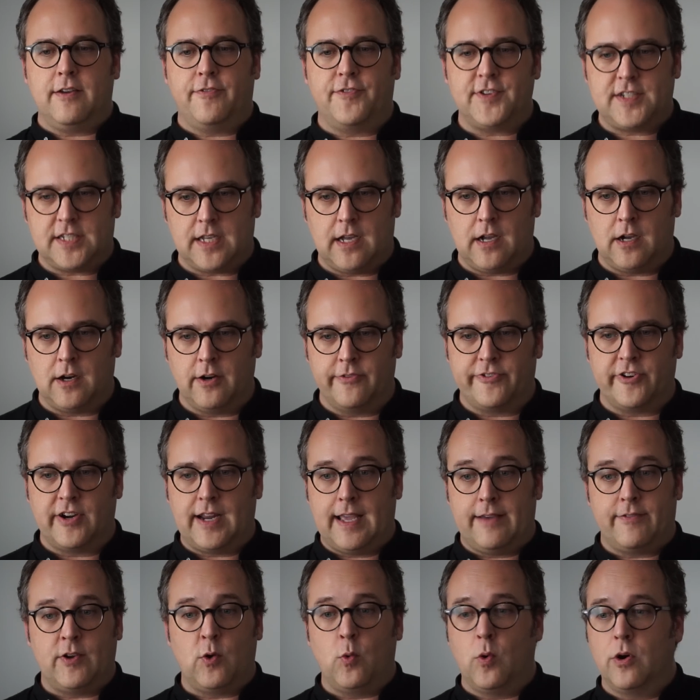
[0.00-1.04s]
a photographer and
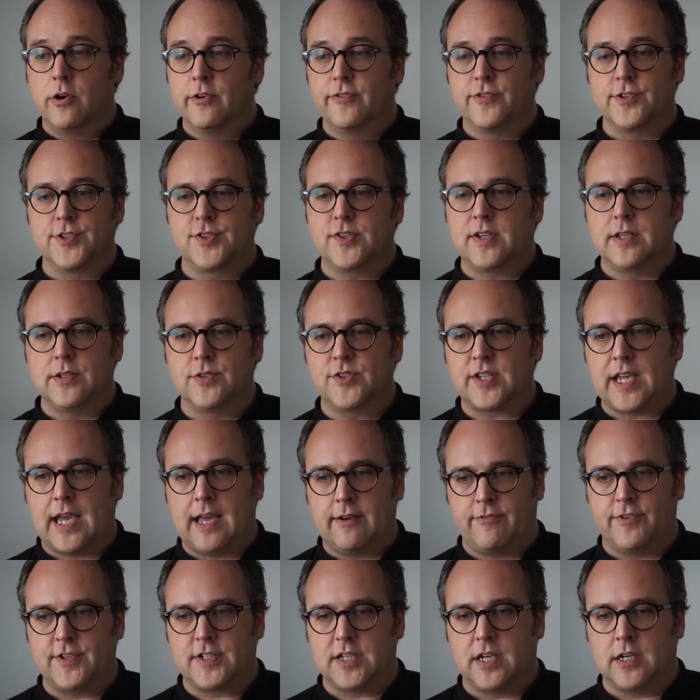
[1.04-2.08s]
having wonderful skills
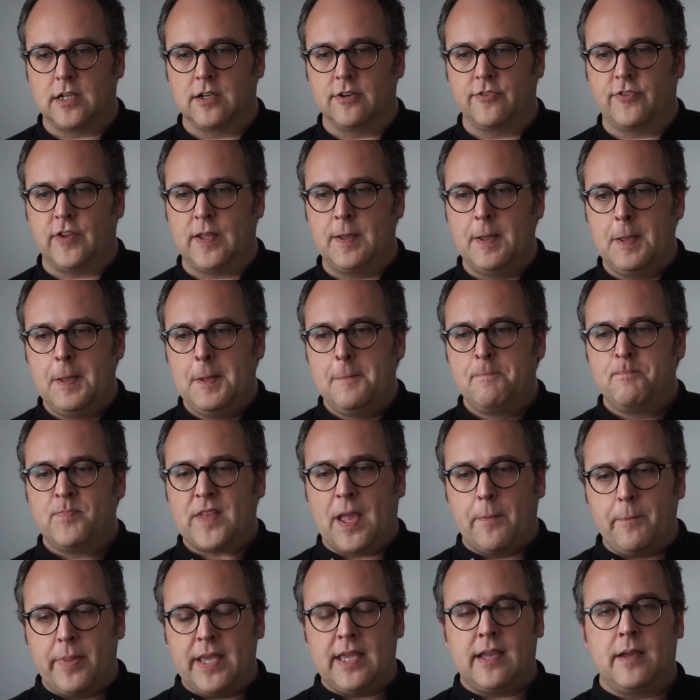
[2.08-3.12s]
at photography
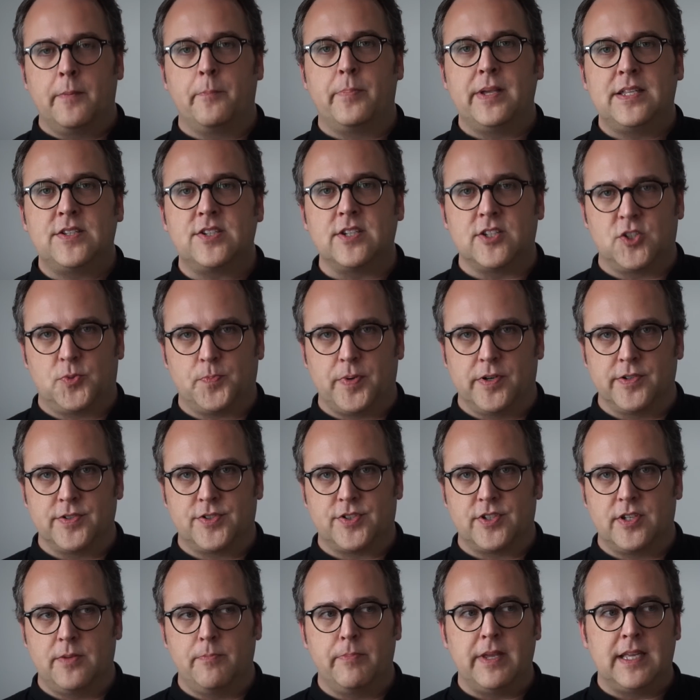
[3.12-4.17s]
and being a business
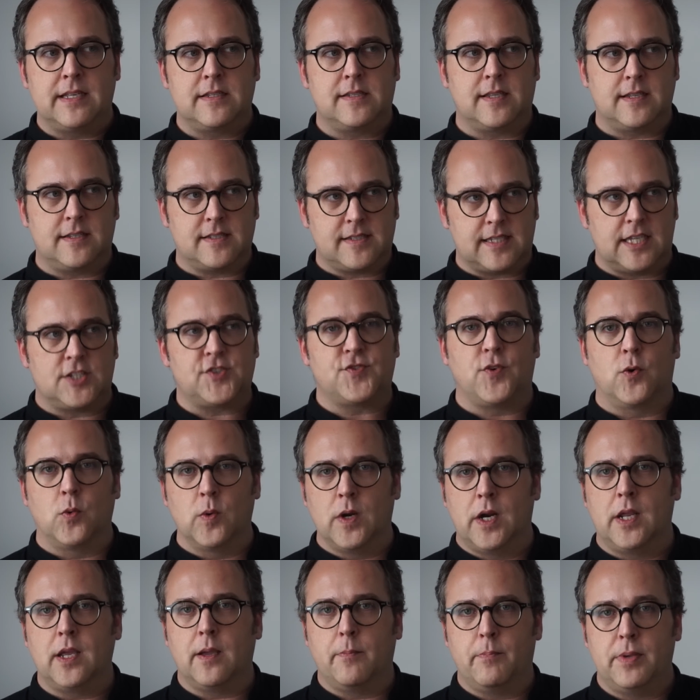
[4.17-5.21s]
person and being successful
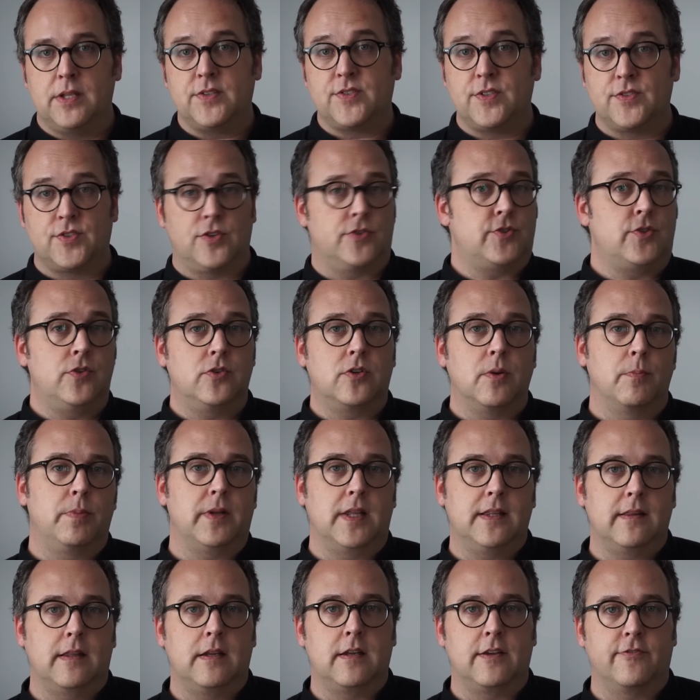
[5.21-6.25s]
running a business are two
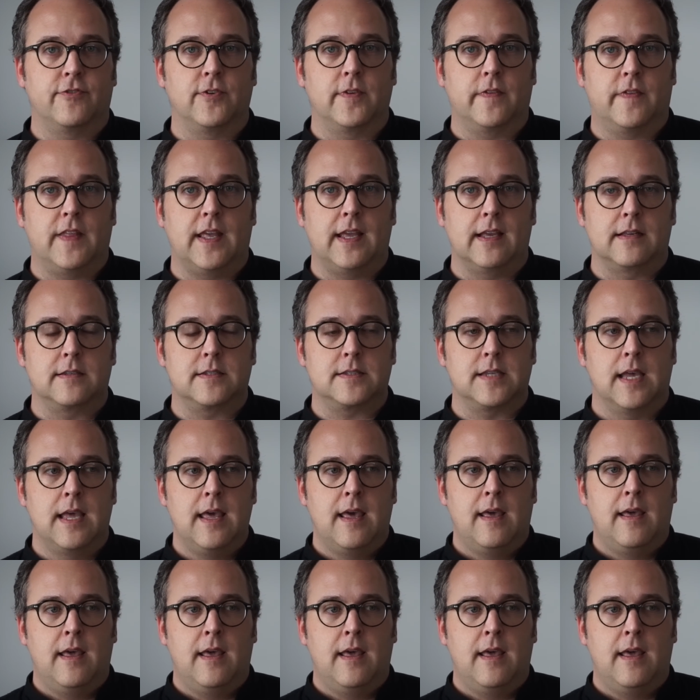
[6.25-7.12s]
completely different things.